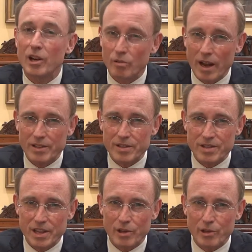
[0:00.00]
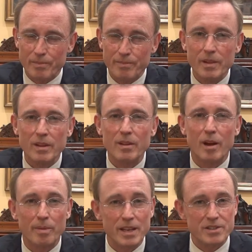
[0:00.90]
Great to see you.
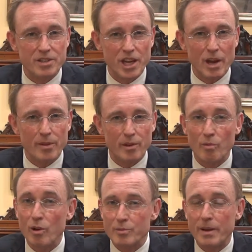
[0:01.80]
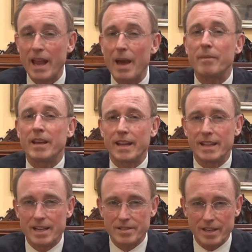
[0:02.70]
I'm pleased to share with you what's been happening at
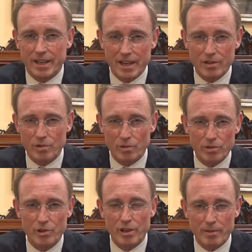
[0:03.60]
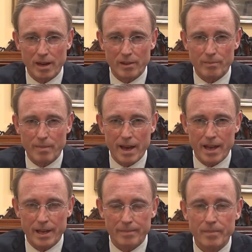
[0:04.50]
Adelaide City Council during the month of
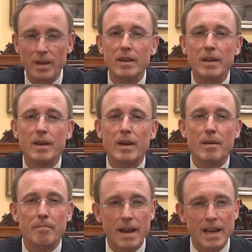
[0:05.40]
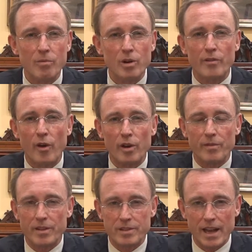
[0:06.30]
May. Many would have heard
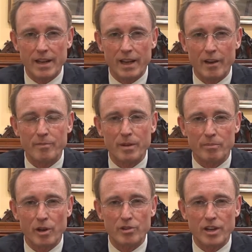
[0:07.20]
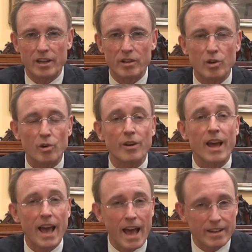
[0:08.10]
of the state government project called
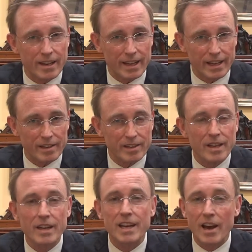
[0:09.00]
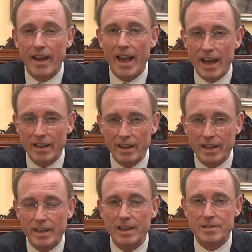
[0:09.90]
Adelink. Now,
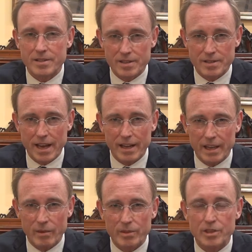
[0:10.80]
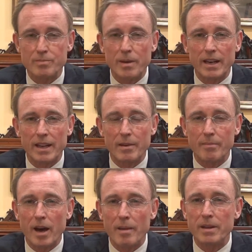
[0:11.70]
Adelink is the study which is being led
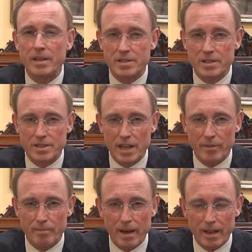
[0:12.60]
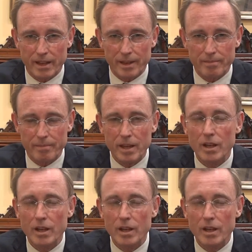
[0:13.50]
by Minister Stephen Mullighan